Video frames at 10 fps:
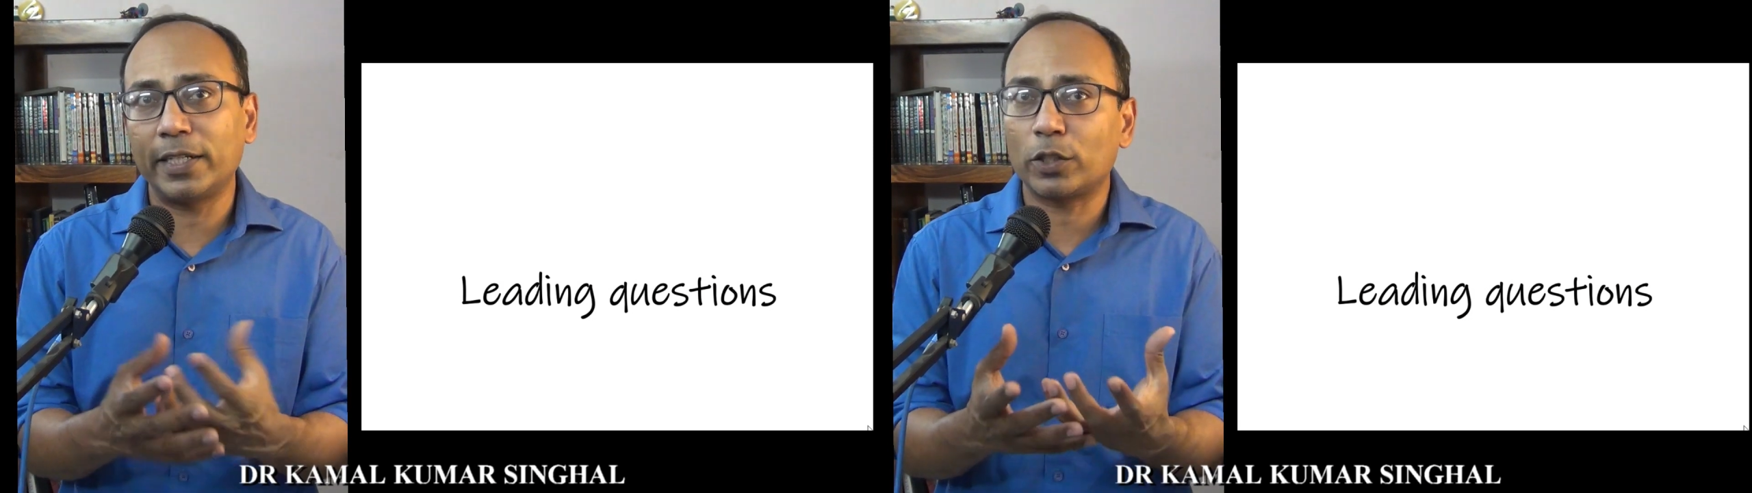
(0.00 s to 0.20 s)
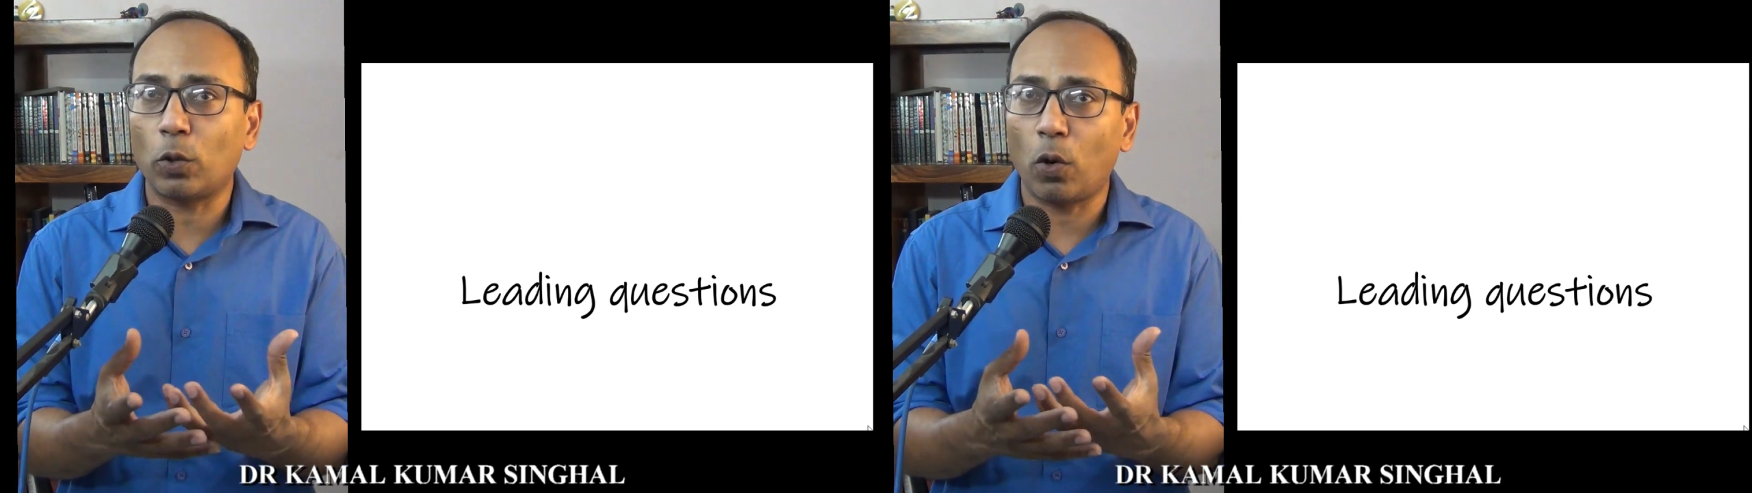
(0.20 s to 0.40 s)

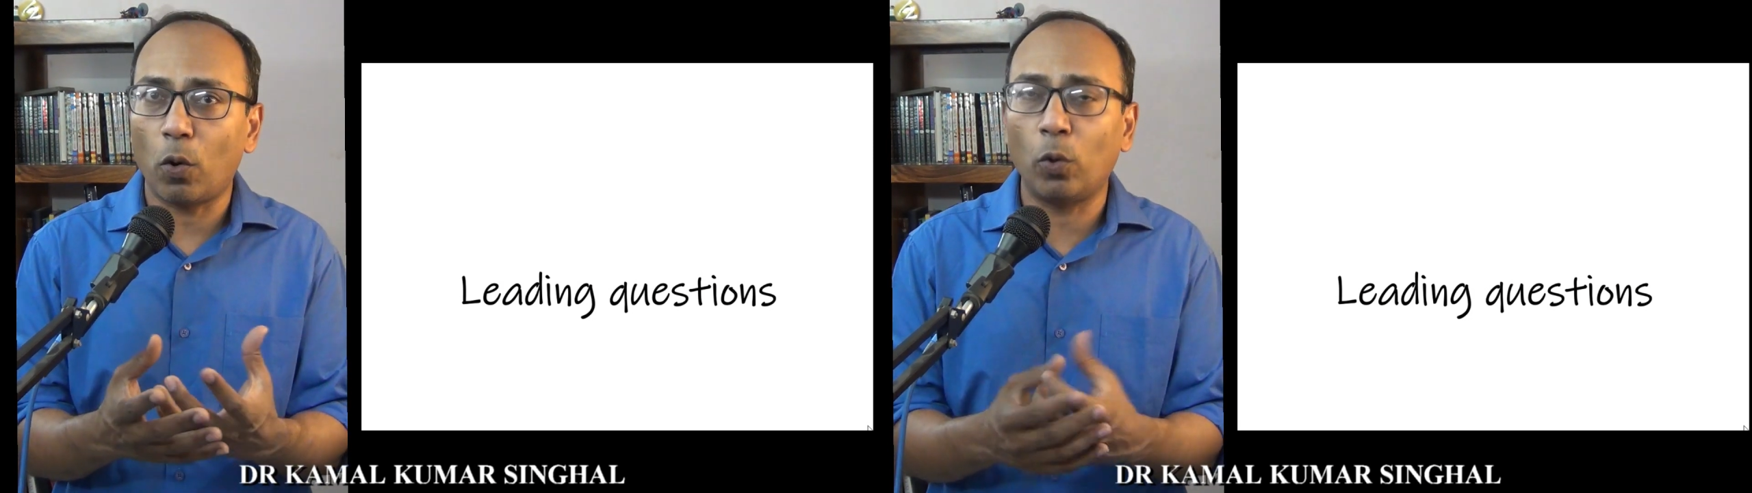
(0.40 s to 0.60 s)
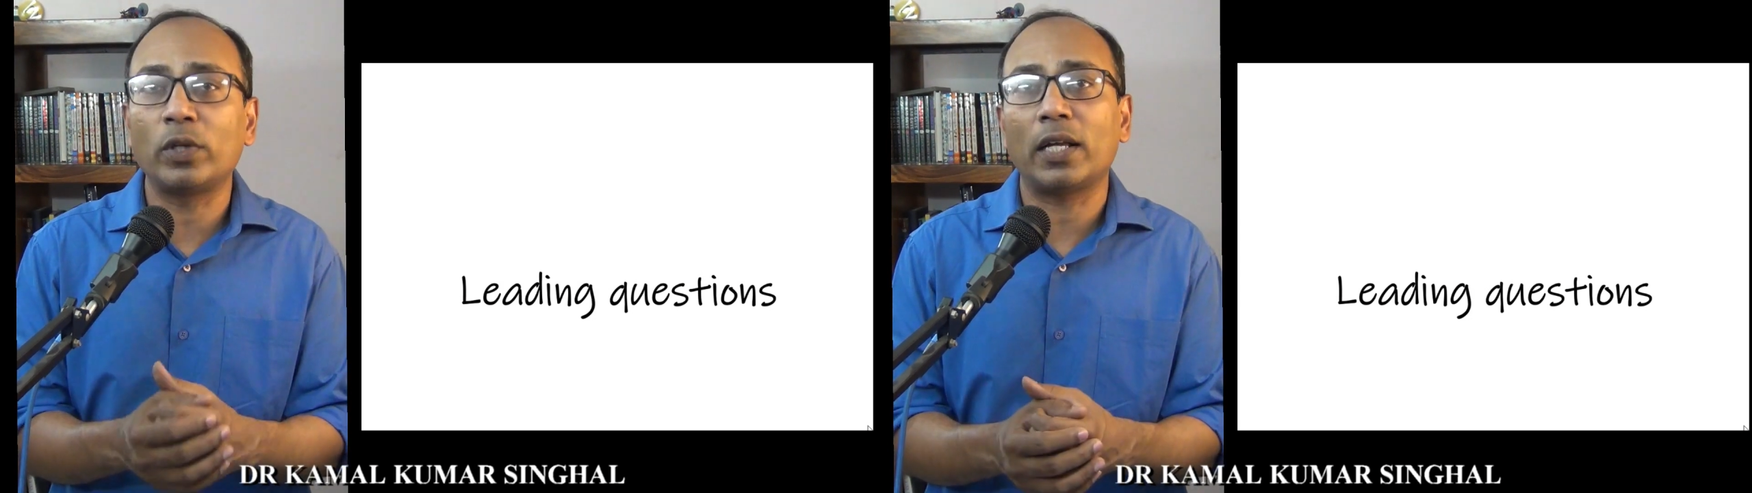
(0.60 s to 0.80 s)
its
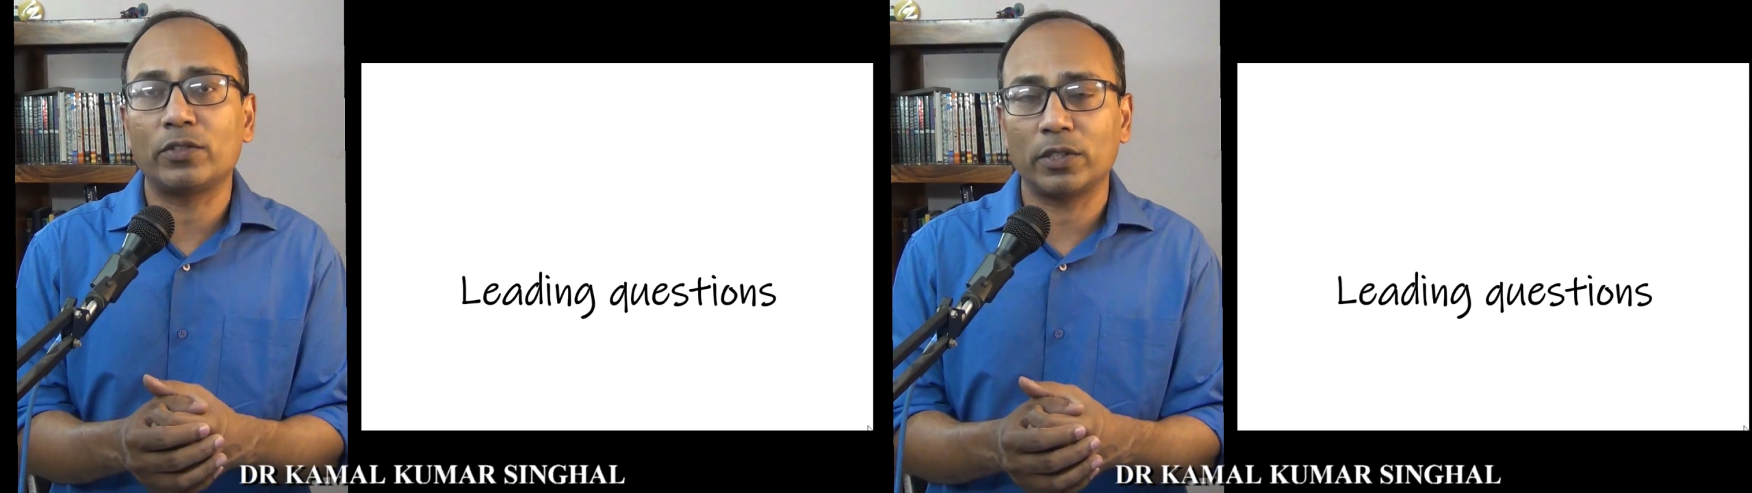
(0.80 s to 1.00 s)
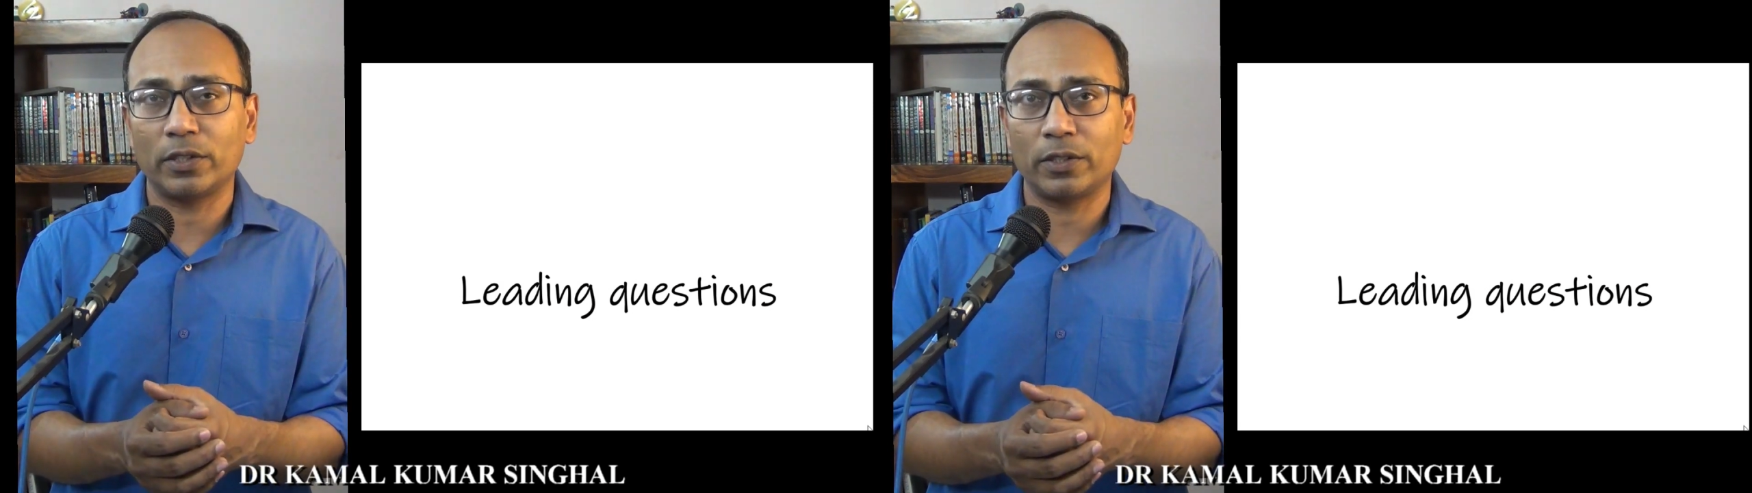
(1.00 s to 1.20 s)
own
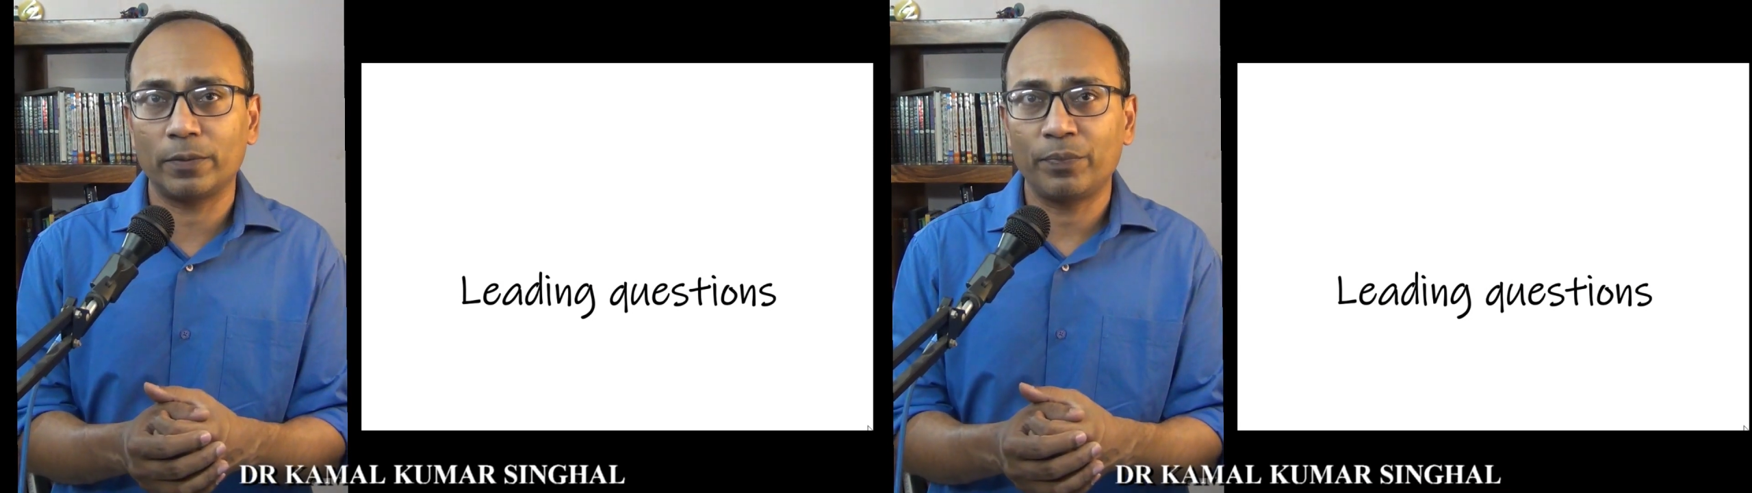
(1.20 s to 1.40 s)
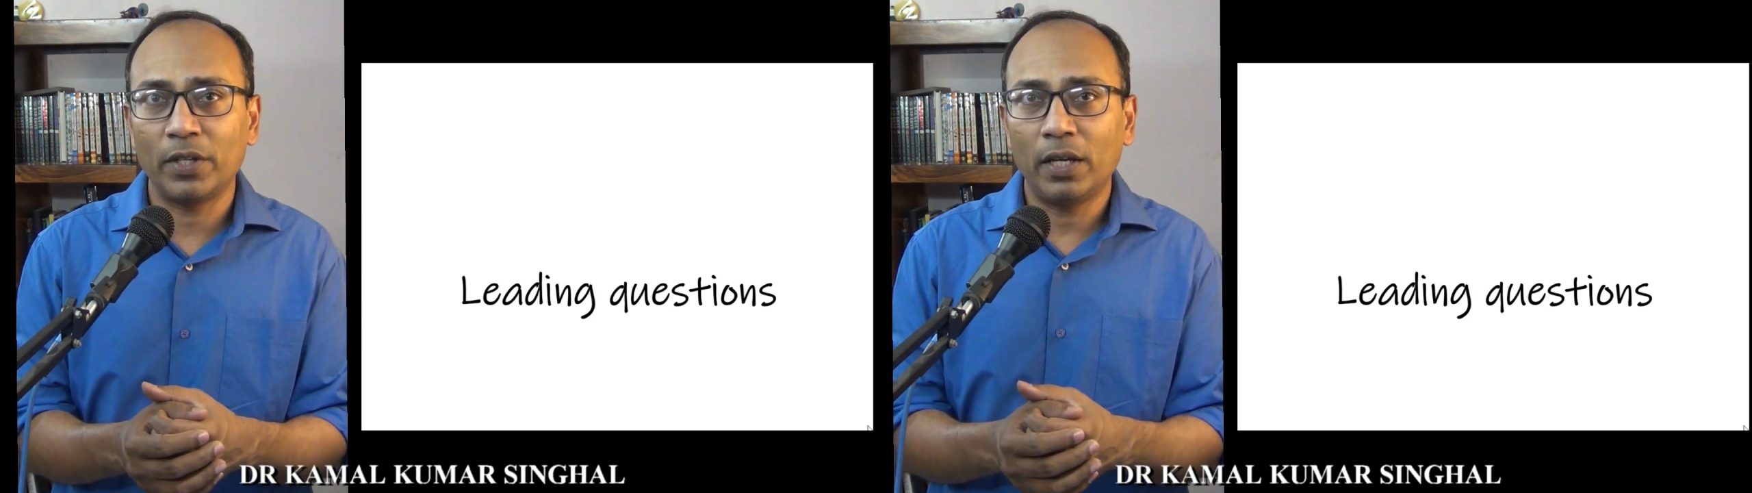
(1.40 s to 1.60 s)
answers.